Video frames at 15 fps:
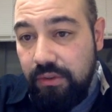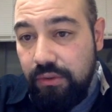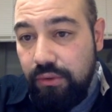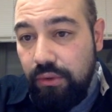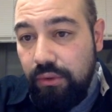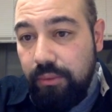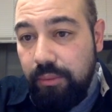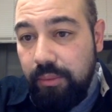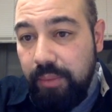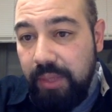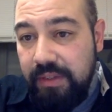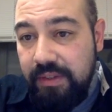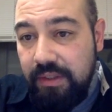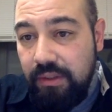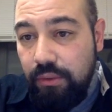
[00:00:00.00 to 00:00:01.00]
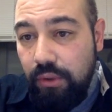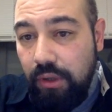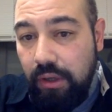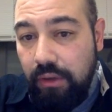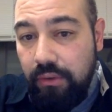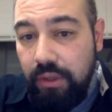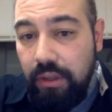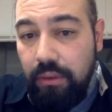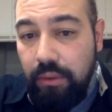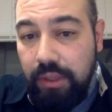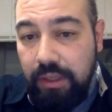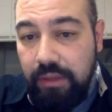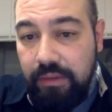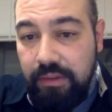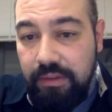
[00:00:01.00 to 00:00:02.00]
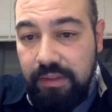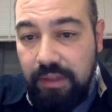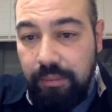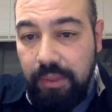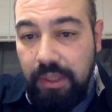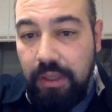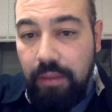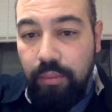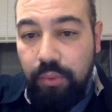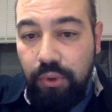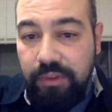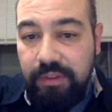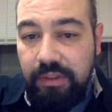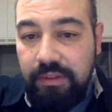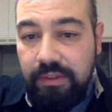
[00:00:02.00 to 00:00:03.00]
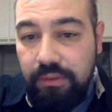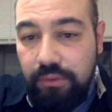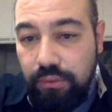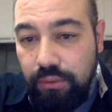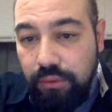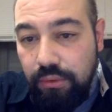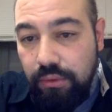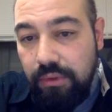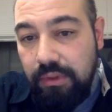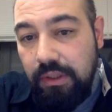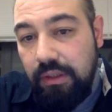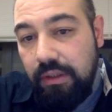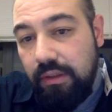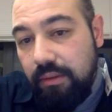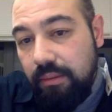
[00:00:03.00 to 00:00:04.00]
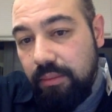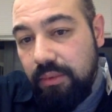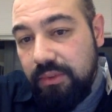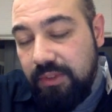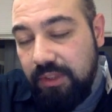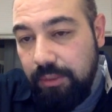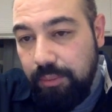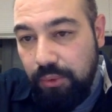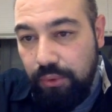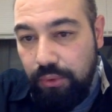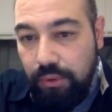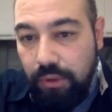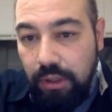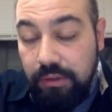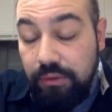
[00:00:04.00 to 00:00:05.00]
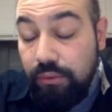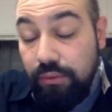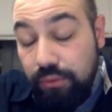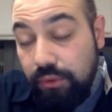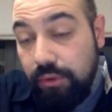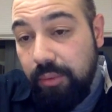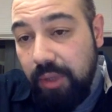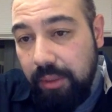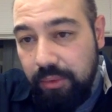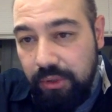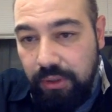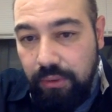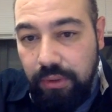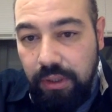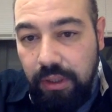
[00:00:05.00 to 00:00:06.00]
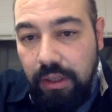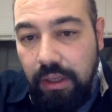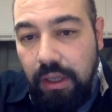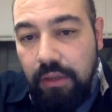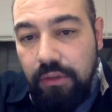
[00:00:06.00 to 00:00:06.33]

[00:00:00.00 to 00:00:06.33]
So basically, you are relocating some processes to the CPU, to the memory, okay?